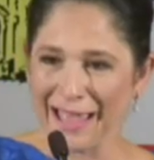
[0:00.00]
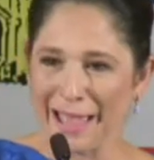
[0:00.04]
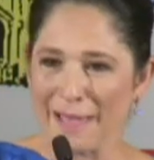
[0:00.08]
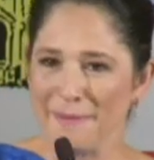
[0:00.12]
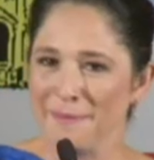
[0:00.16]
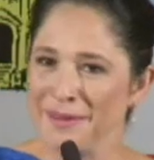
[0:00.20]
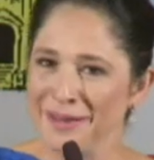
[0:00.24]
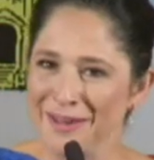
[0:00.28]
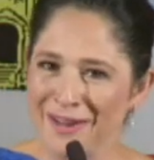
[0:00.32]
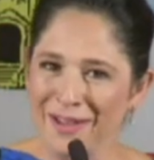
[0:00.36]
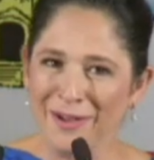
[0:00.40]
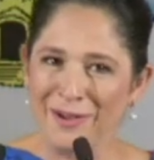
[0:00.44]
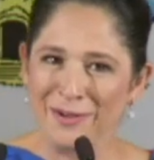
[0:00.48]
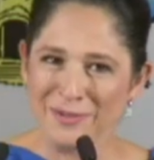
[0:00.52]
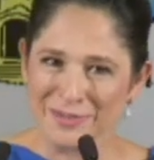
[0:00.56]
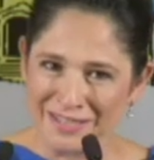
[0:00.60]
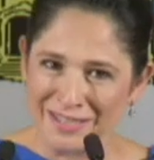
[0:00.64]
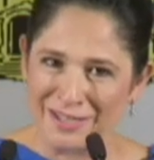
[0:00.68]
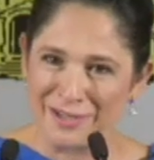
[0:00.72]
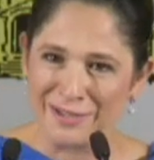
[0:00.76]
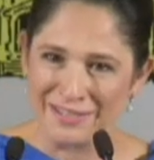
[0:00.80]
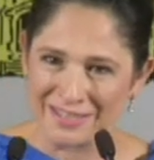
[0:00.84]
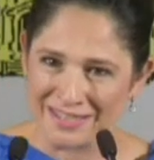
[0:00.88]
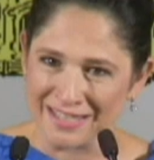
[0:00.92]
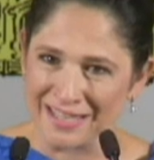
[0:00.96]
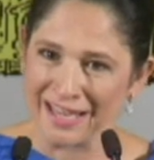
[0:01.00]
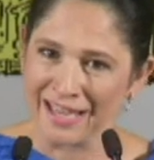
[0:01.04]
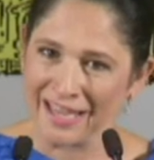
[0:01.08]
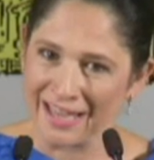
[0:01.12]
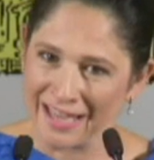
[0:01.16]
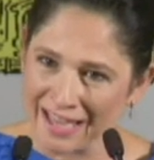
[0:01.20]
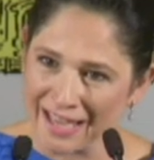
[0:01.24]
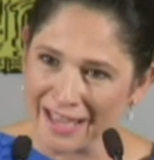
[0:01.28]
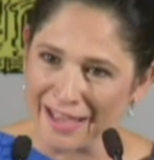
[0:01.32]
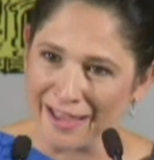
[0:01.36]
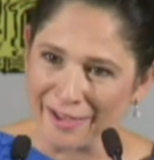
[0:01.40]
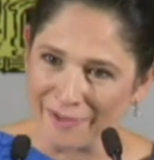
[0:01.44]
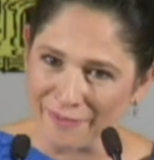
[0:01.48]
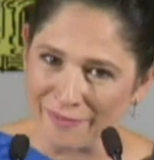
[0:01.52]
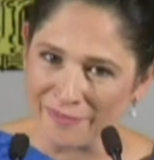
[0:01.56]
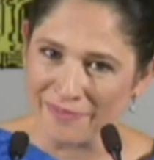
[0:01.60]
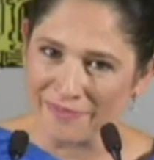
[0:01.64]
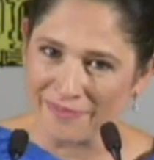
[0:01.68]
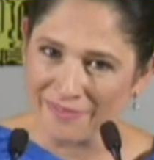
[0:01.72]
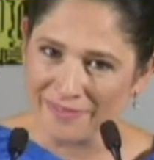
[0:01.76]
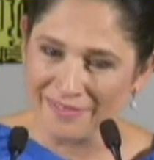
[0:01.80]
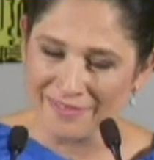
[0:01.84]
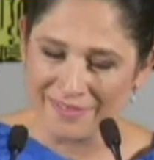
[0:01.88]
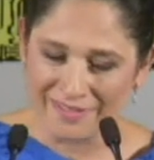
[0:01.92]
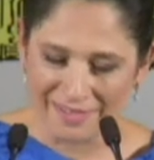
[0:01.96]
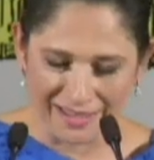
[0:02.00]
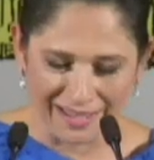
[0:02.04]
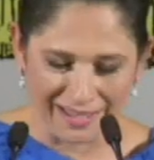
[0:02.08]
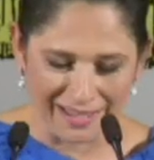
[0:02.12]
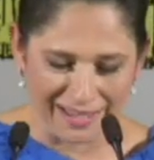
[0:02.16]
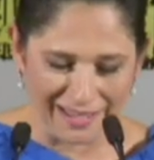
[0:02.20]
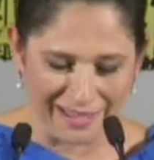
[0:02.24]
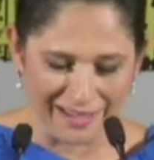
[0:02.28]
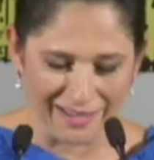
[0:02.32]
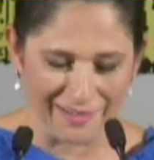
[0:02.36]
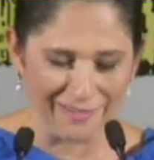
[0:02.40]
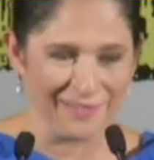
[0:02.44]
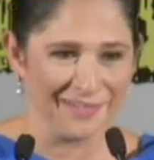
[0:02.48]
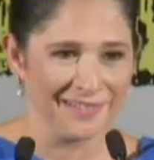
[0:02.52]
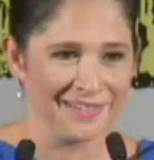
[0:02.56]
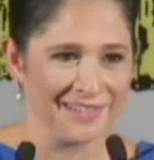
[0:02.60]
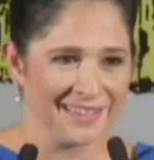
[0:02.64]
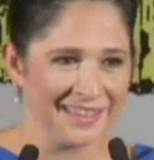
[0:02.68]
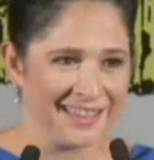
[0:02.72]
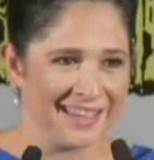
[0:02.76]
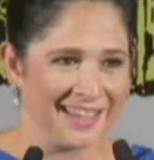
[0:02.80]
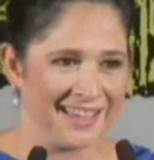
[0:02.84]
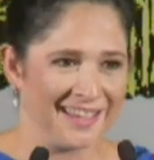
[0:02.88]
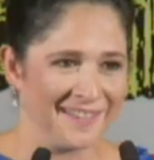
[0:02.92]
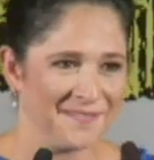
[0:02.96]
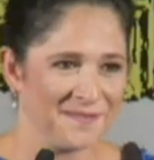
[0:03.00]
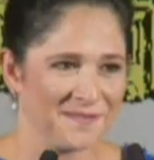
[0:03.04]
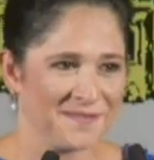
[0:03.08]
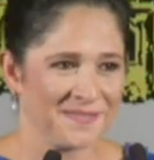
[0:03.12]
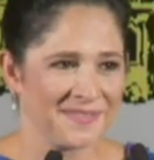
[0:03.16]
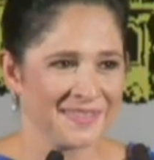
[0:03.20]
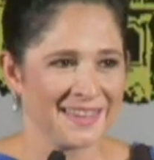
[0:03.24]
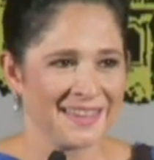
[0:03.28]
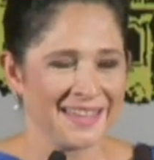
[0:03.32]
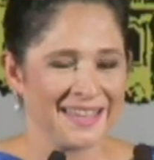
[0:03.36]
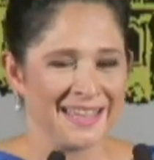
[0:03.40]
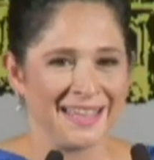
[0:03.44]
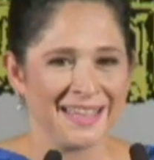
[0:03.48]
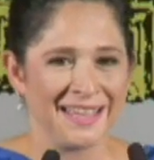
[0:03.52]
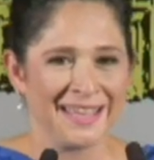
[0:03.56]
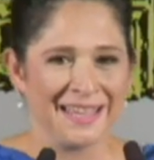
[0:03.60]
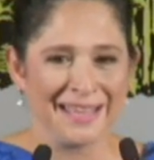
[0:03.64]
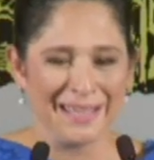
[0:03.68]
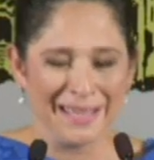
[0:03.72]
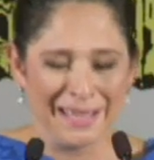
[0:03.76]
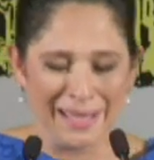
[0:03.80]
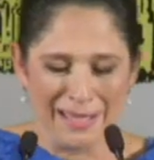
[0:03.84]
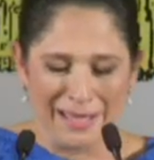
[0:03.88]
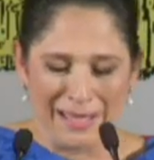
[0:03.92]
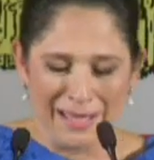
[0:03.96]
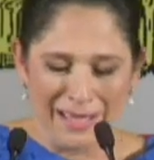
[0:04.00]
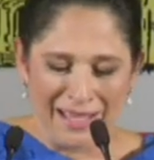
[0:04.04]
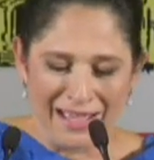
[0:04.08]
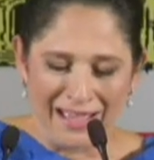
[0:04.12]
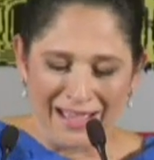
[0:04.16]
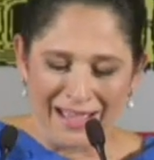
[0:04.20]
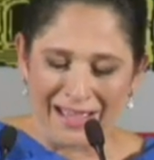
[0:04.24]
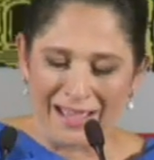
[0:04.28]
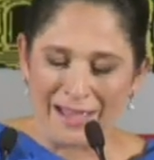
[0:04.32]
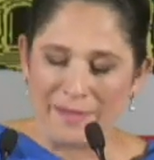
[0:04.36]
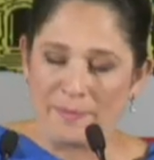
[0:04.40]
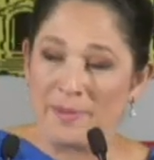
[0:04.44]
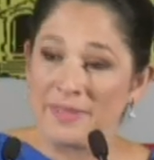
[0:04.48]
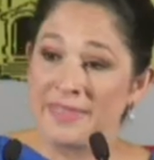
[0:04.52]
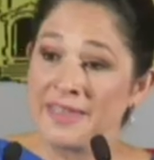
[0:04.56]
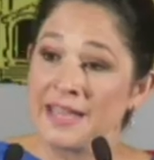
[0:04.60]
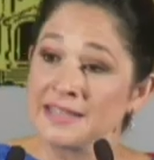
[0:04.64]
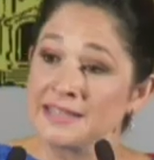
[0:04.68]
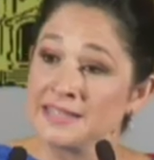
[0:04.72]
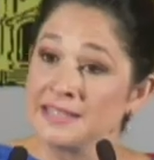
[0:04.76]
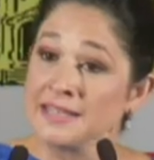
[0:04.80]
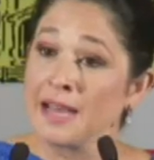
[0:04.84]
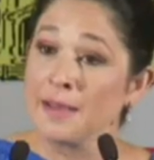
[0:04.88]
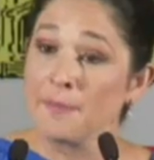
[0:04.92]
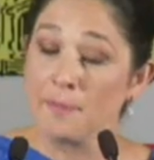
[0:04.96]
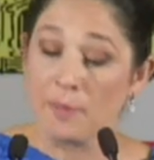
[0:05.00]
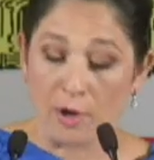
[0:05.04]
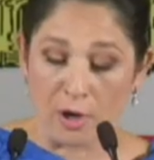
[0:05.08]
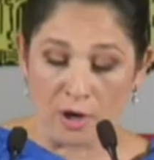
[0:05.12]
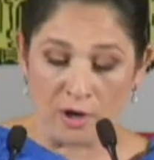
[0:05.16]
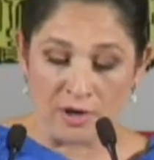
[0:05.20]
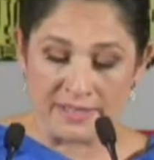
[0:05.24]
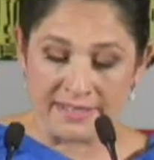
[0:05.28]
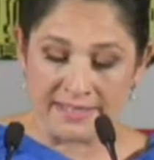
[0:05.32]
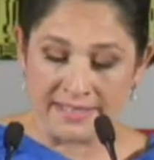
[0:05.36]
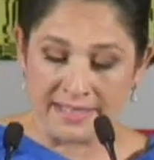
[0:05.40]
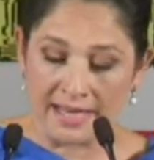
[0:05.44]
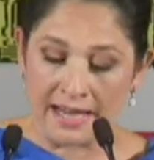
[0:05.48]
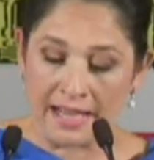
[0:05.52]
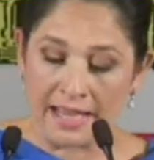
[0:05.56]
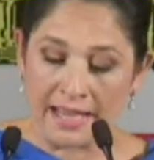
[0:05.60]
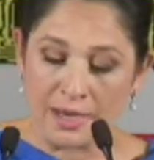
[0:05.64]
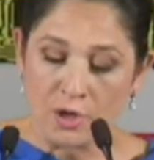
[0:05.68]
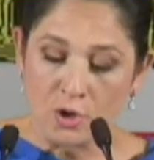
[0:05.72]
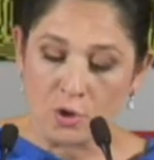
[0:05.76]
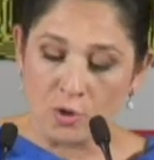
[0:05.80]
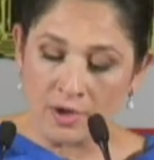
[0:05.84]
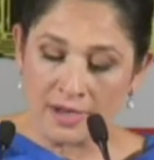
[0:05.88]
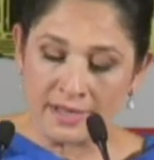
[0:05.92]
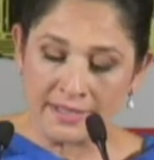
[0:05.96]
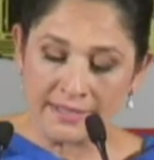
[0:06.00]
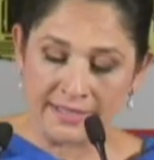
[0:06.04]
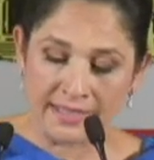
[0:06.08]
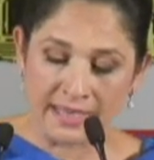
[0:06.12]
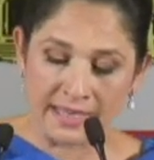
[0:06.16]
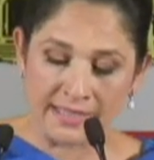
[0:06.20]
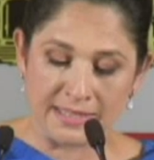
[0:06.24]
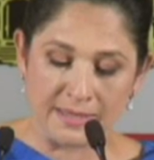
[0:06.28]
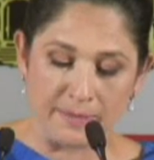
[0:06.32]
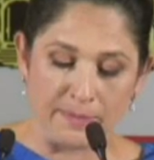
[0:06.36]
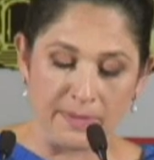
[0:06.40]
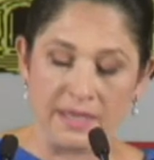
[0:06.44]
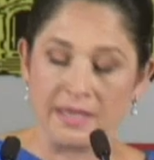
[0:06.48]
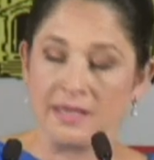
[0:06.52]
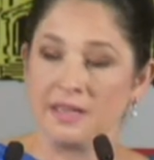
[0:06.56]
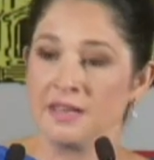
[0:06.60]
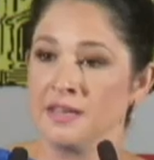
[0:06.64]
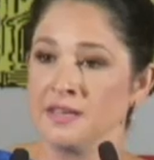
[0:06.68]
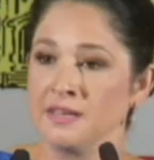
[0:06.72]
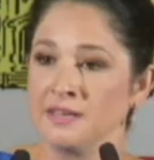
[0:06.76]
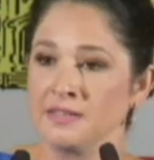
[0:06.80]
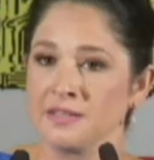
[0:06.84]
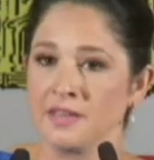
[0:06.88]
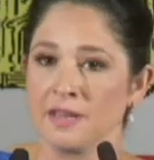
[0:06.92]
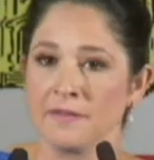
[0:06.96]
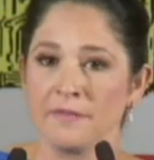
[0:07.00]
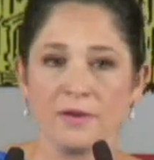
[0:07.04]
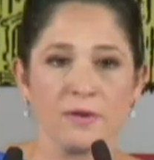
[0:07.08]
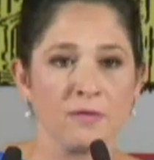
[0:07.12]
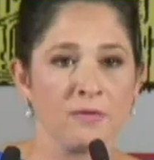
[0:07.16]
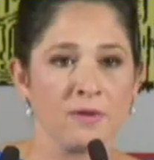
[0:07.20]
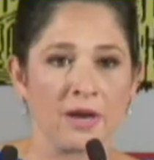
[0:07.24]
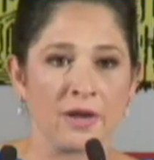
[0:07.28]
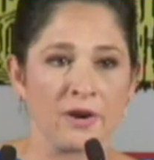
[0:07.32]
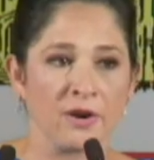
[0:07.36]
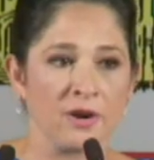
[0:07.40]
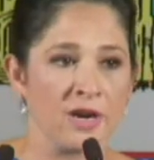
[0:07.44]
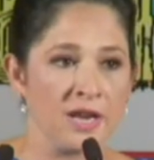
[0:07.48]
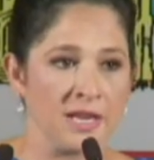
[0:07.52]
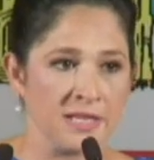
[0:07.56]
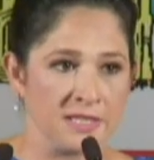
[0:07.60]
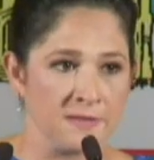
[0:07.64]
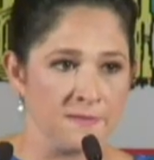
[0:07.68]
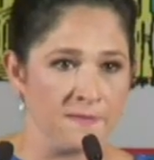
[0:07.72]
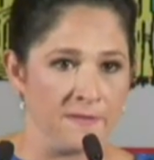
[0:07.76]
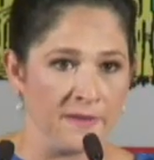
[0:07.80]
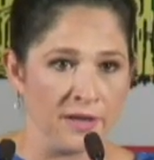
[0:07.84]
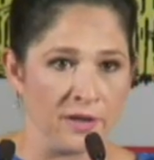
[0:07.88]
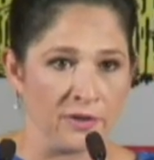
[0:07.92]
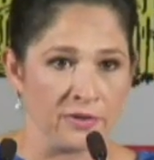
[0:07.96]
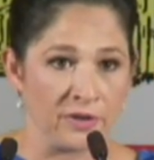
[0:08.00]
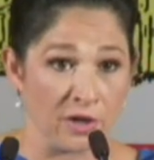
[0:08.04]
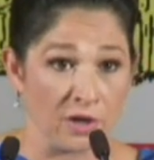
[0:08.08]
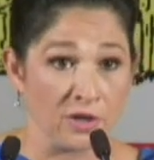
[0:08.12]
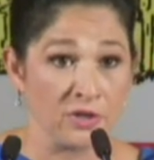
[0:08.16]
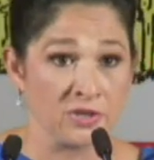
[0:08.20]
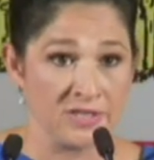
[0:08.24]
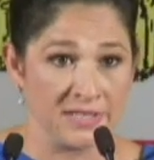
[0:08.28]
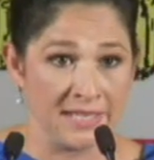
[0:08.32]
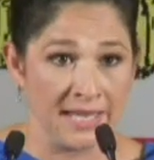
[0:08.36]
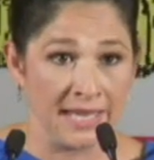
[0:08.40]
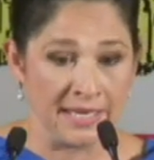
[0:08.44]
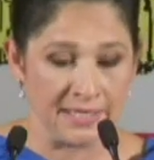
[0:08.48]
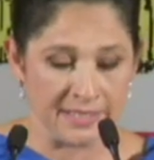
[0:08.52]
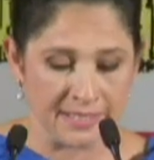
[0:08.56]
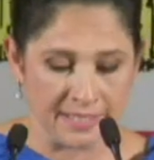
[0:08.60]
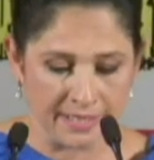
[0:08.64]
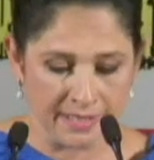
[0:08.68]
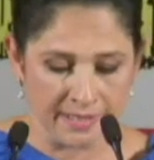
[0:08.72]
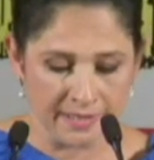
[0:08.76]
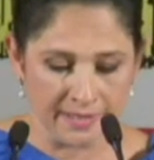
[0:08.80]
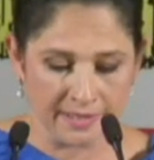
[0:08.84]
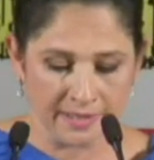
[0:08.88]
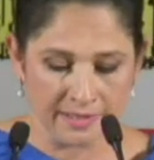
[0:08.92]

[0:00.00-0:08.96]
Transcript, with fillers: I mean, no, seriously, I have. Yeah. Uh, but that's not partisan. I criticize him because Governor Rauner has failed our state.